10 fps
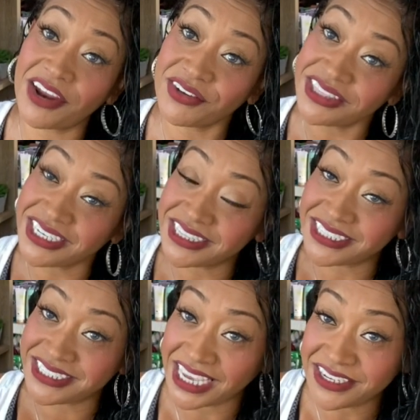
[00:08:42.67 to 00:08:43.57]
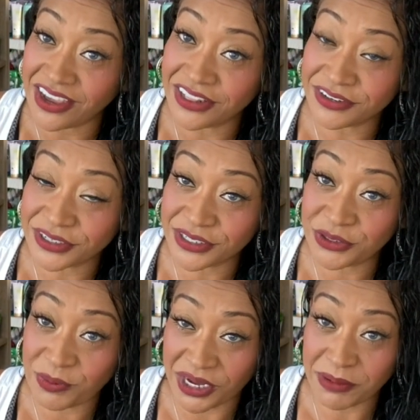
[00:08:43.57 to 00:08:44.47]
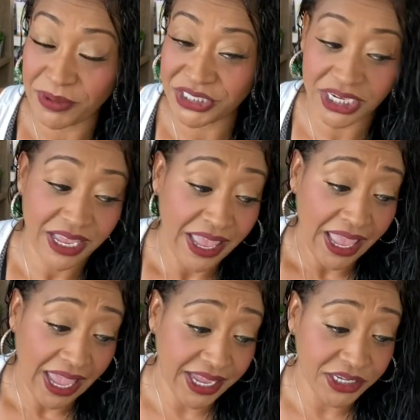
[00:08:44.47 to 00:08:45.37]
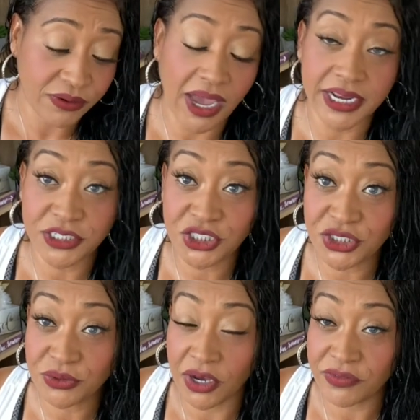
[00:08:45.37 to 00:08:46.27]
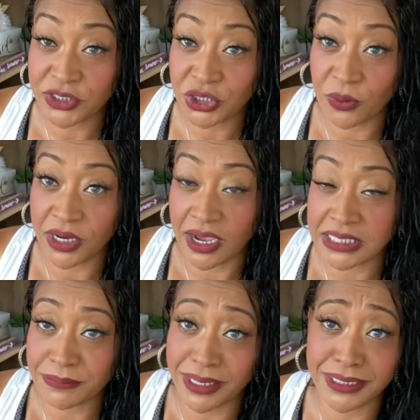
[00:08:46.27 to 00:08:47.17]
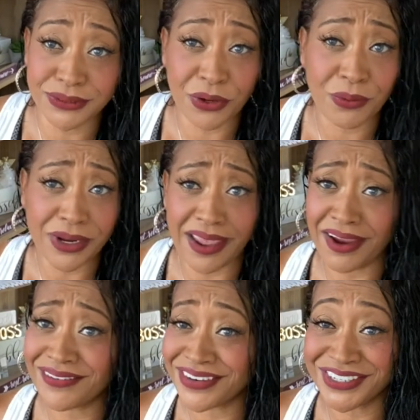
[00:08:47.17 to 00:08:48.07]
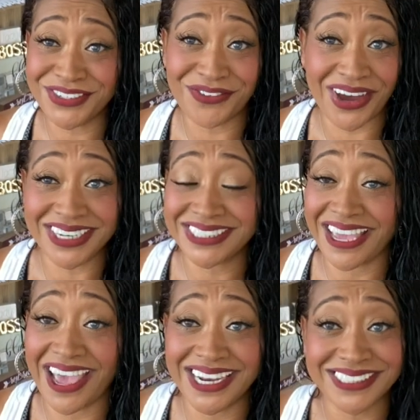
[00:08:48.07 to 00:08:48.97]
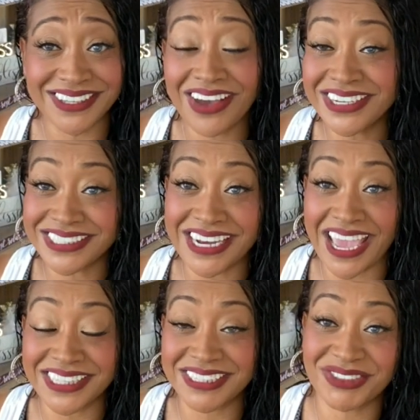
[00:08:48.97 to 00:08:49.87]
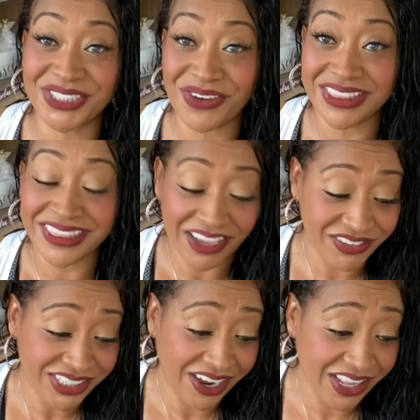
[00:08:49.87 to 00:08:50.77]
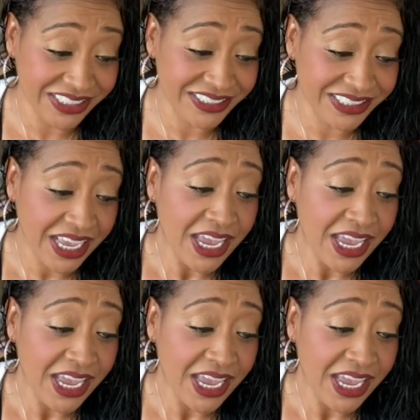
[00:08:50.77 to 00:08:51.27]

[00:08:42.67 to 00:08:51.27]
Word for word: everything in the $10 couponing budget and you added two of the Joa Cosmetics or whatever you wanted to add as long as it adds up to $11.